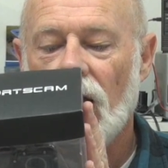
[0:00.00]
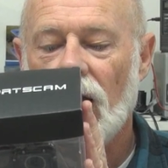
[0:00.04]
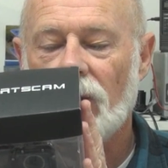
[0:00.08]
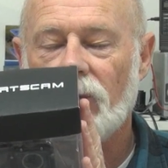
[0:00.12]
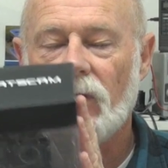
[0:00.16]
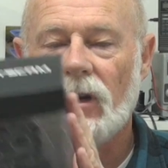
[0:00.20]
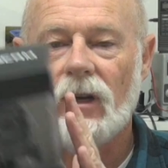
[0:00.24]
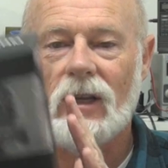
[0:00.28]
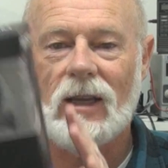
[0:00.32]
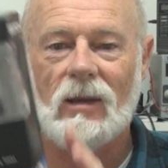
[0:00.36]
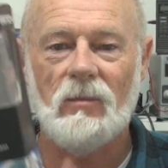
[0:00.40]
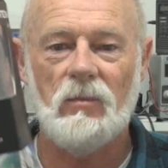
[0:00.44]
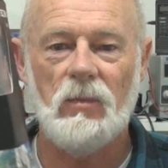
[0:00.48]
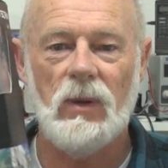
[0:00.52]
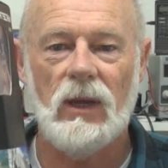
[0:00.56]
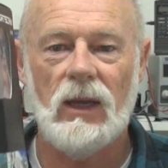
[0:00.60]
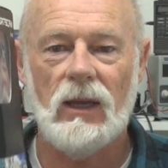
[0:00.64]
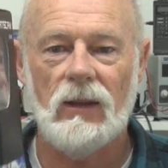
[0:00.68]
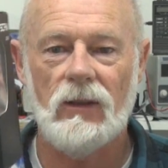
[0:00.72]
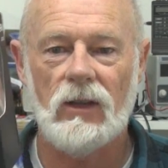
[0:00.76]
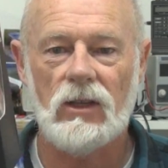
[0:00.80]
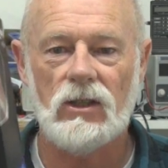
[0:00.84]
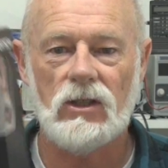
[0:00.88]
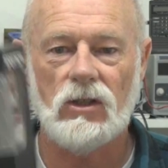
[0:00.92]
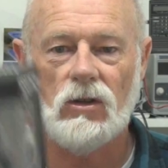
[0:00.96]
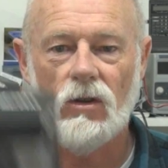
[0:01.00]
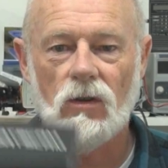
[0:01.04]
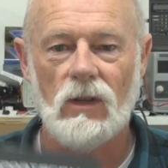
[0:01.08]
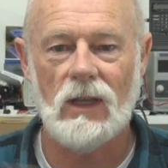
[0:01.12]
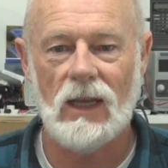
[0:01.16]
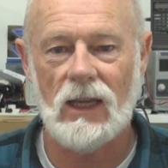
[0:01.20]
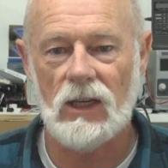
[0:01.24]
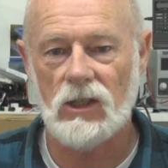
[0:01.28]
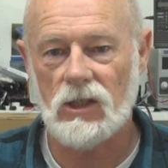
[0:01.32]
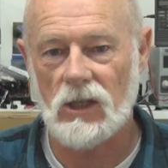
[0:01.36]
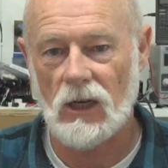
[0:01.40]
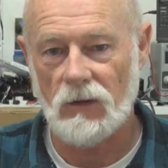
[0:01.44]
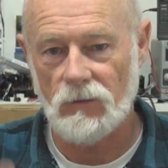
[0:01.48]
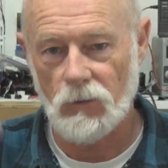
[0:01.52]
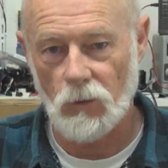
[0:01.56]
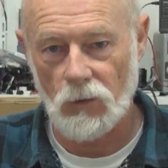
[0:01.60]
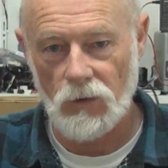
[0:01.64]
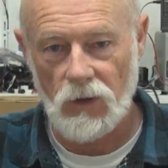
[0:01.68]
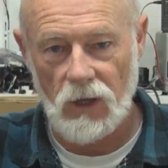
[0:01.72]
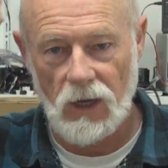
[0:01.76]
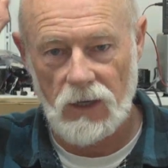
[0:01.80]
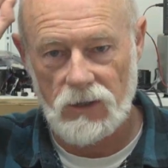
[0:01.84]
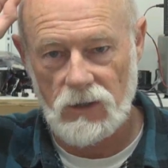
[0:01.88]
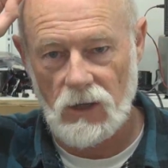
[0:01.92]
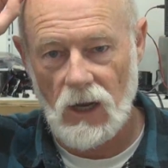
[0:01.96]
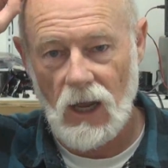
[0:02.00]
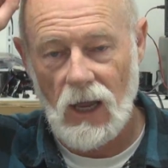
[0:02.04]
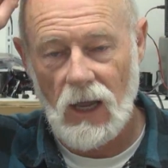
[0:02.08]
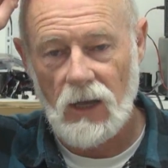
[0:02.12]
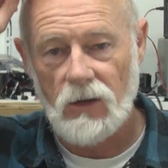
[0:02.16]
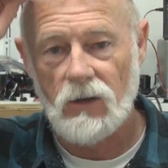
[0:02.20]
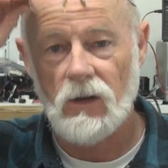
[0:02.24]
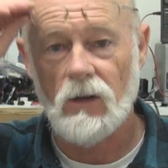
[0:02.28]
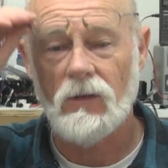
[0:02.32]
I'm going to compare this to the SJ4000,